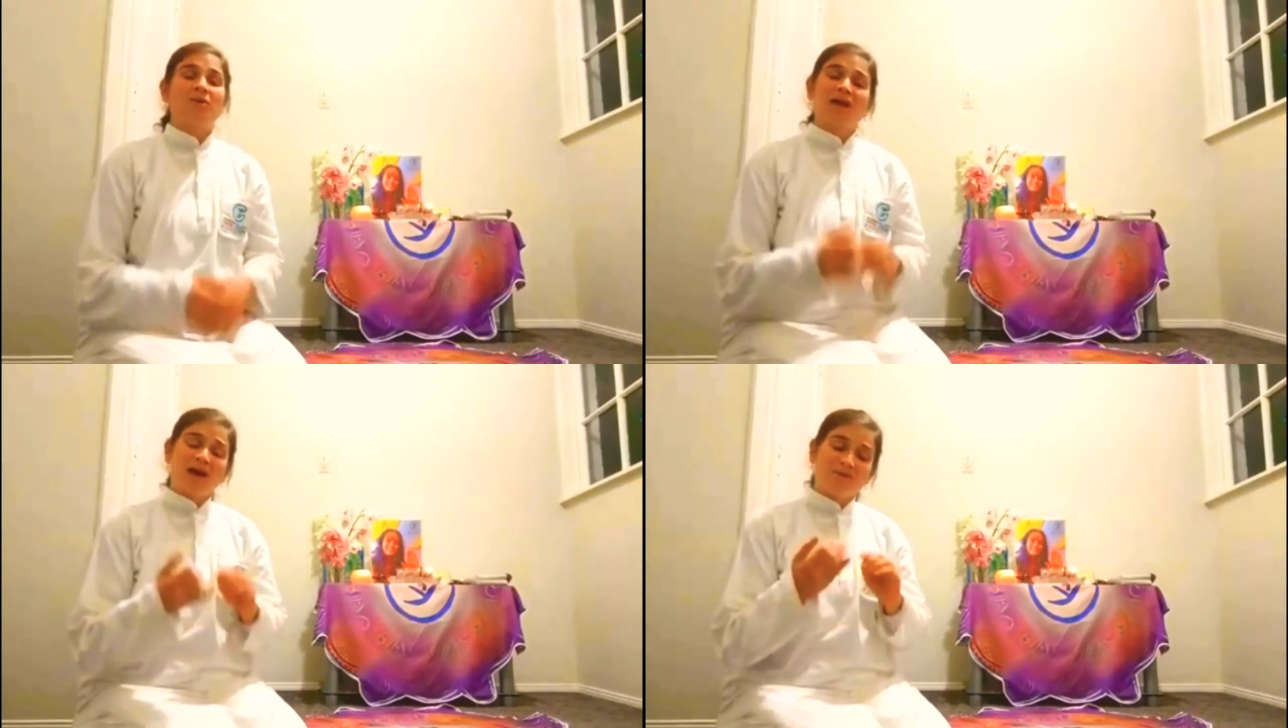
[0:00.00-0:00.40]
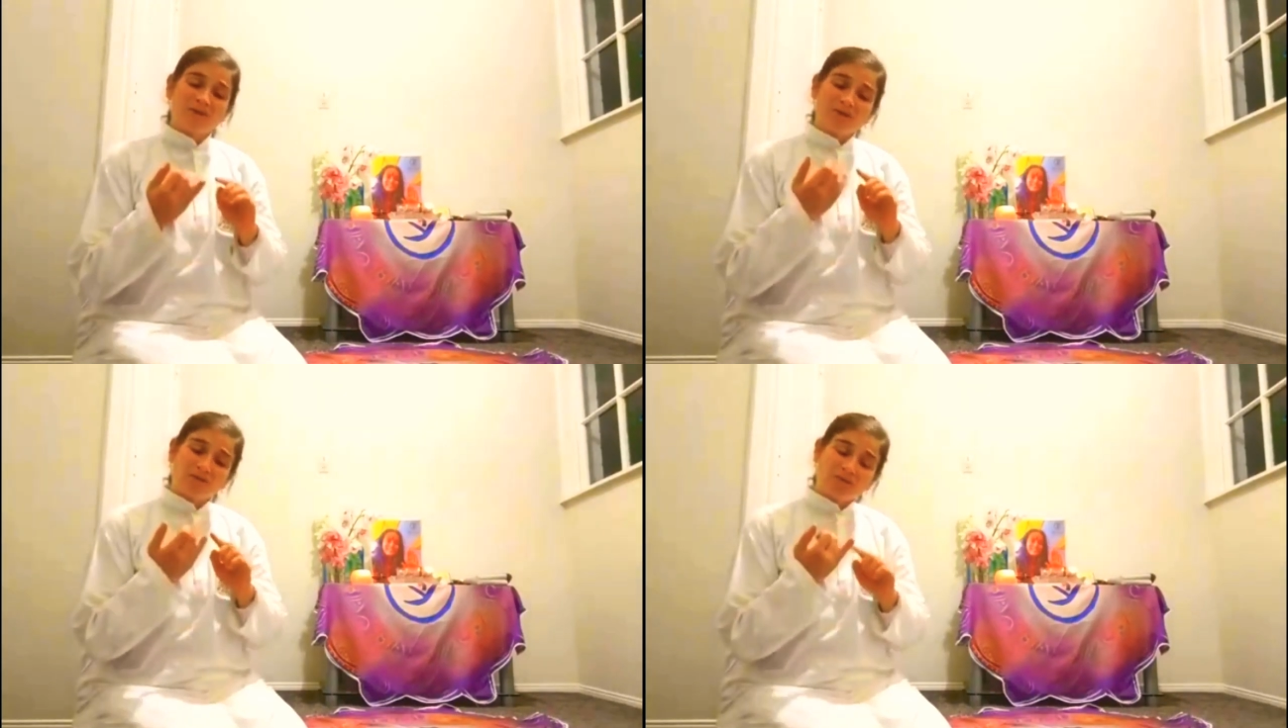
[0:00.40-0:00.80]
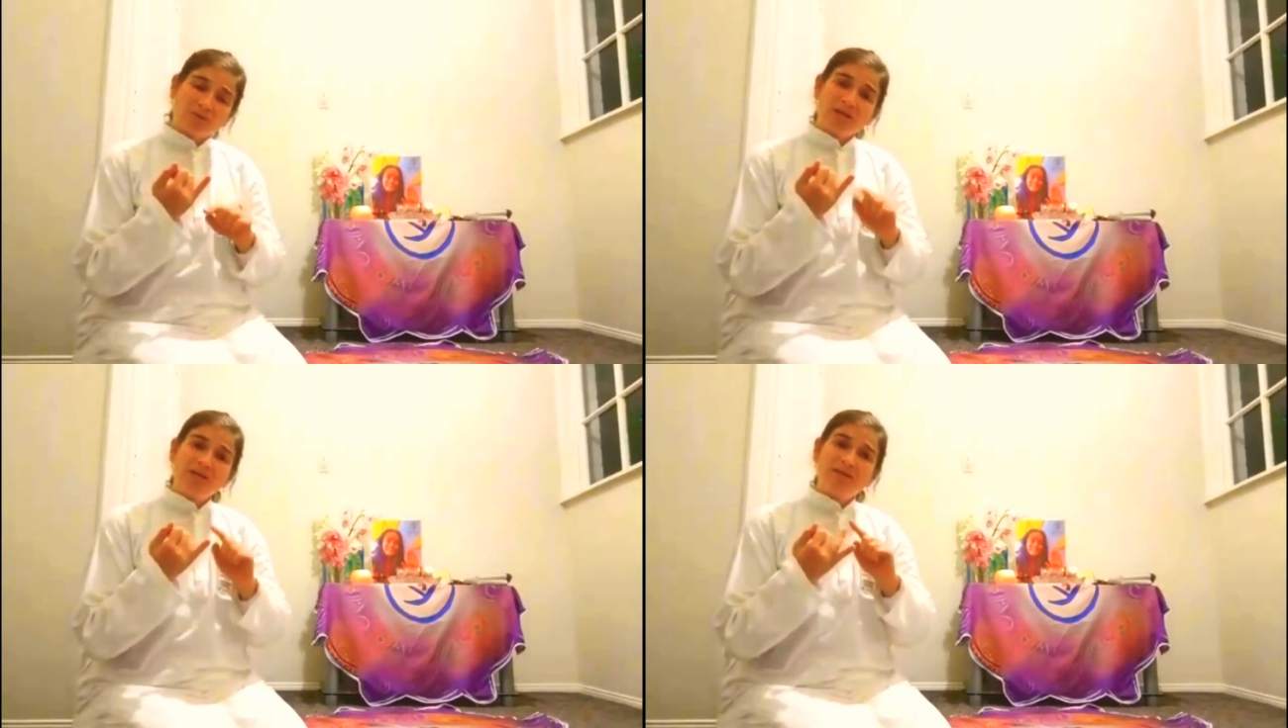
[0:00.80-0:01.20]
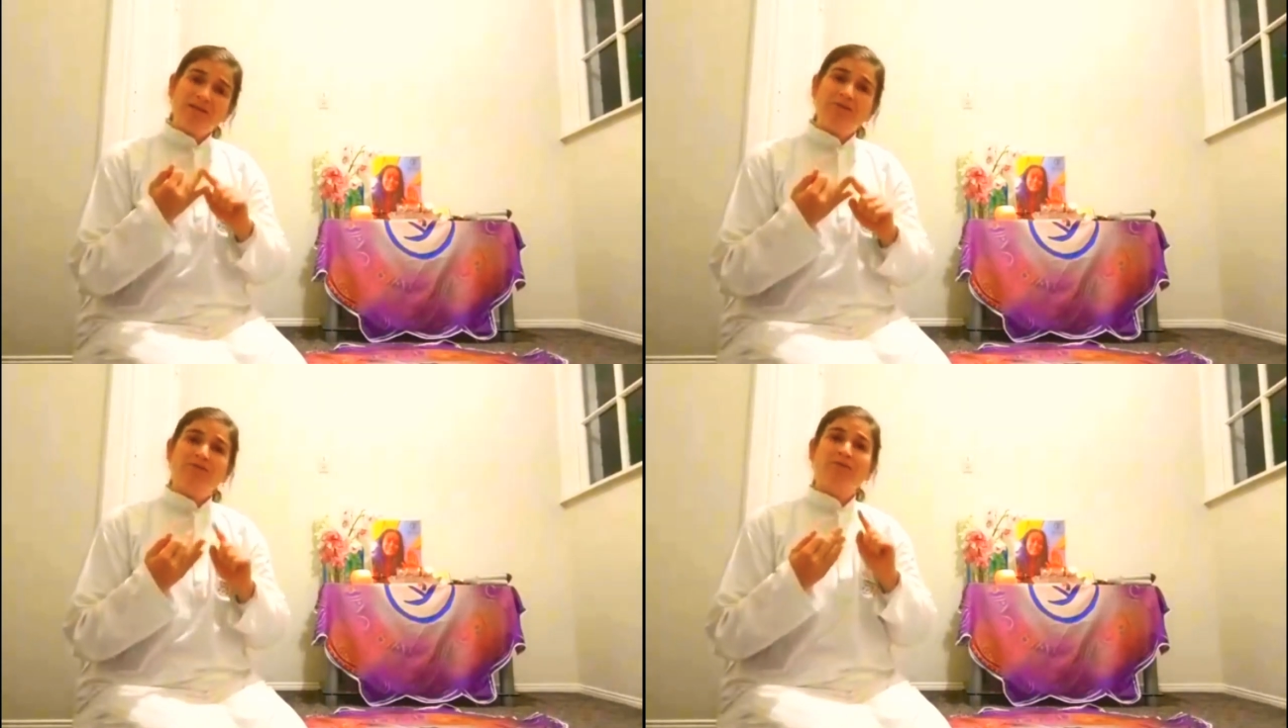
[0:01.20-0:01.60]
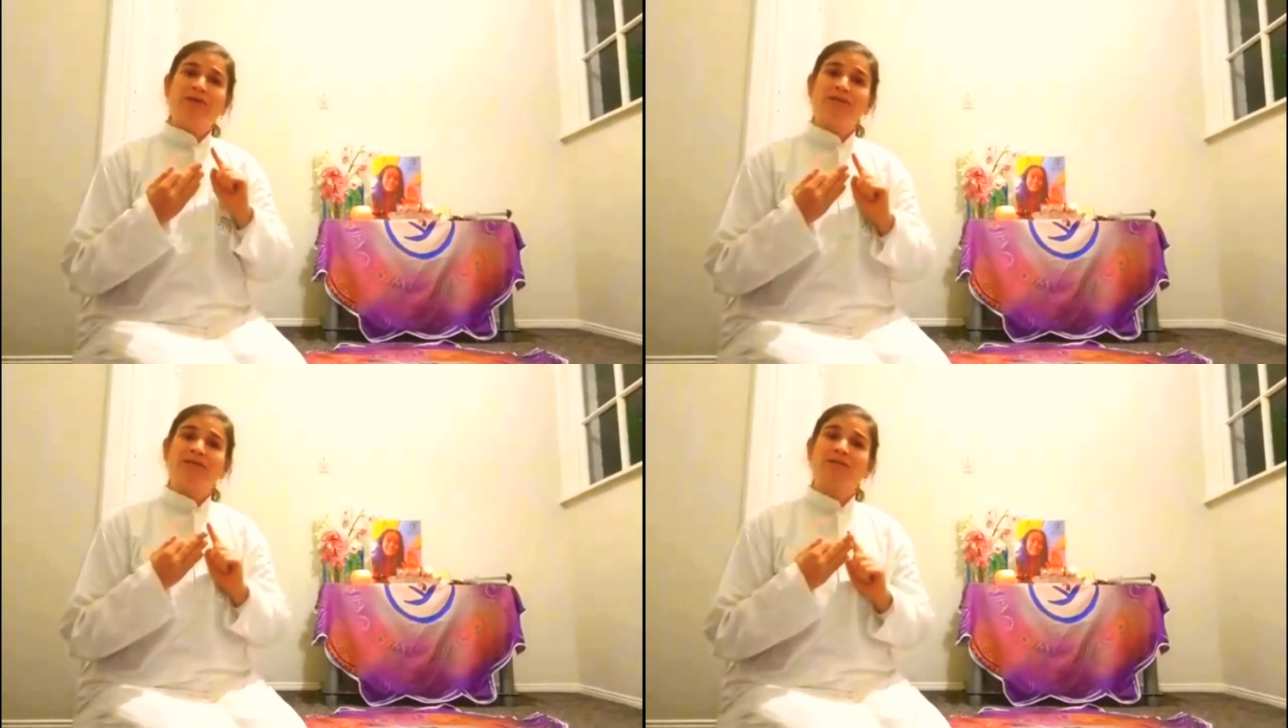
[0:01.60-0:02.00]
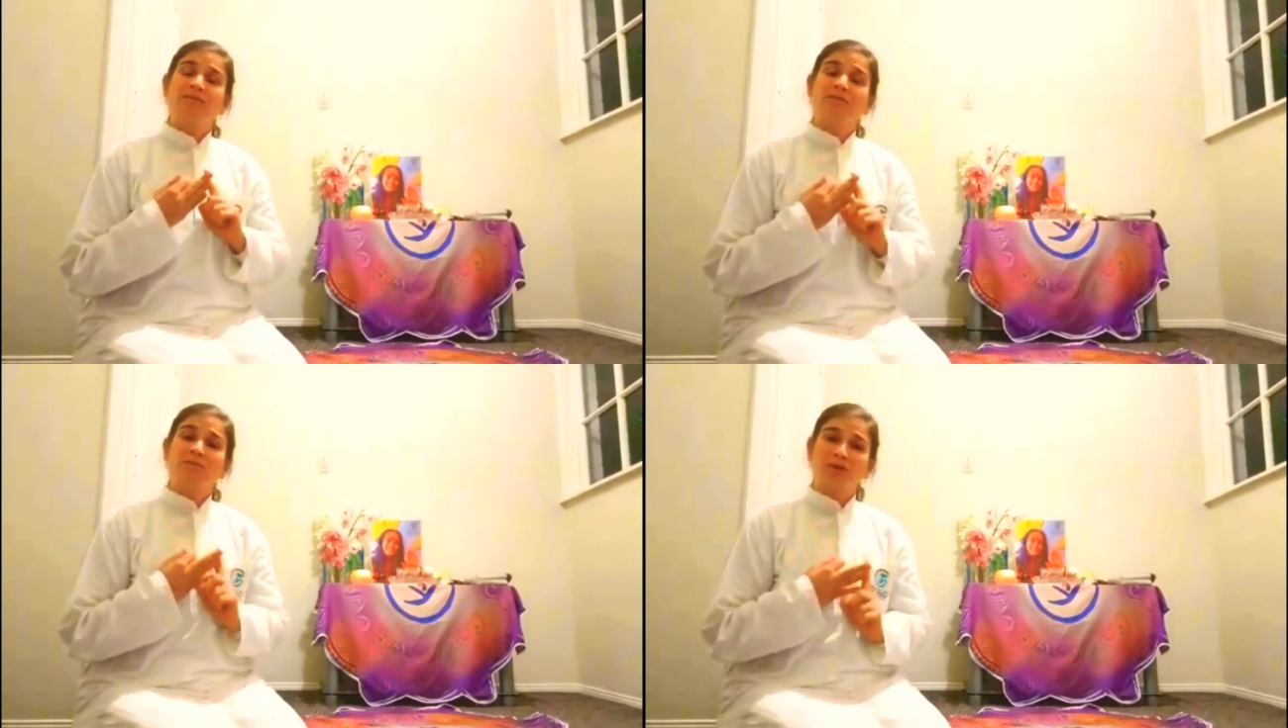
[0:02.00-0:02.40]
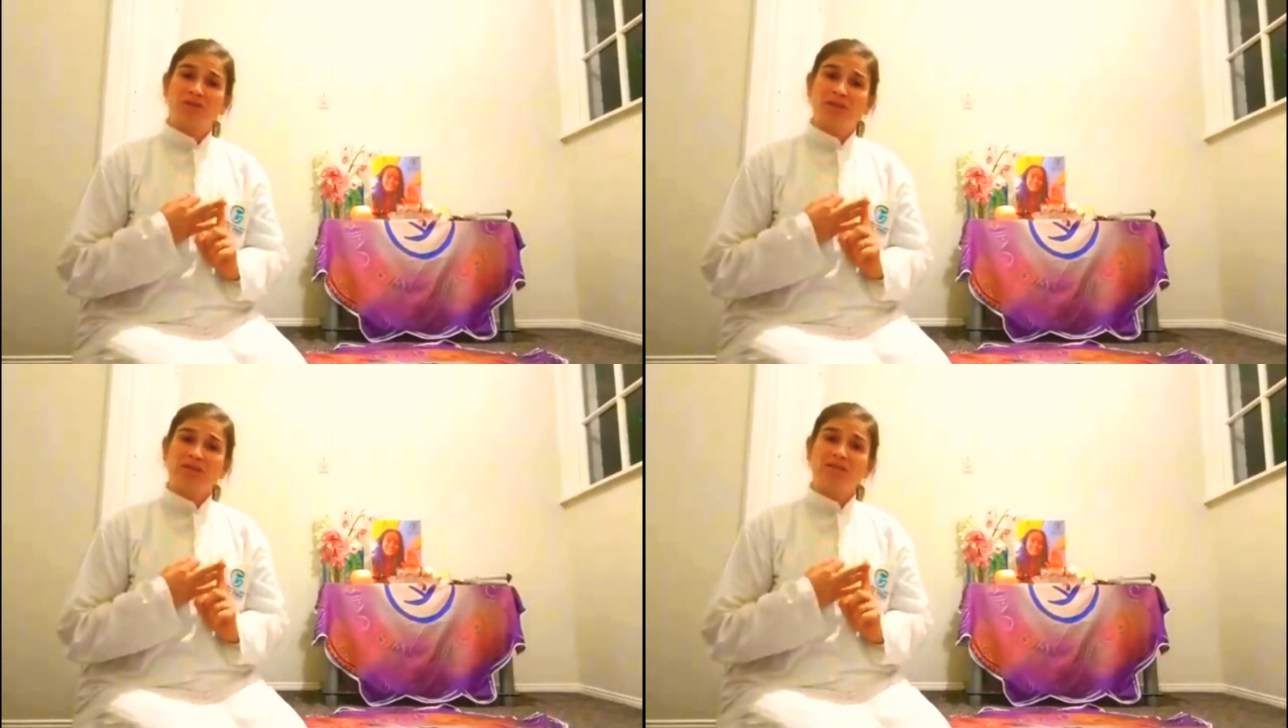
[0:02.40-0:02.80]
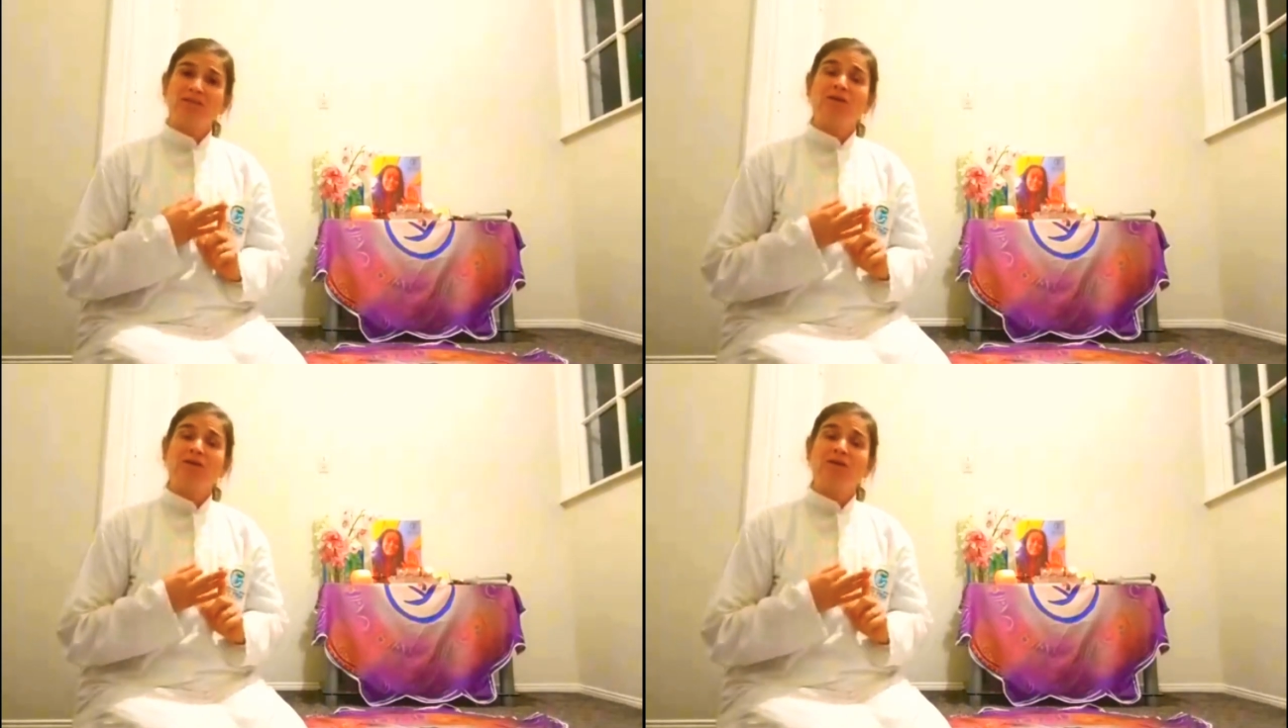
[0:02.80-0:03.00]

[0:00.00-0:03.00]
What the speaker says: We have 3 different breathings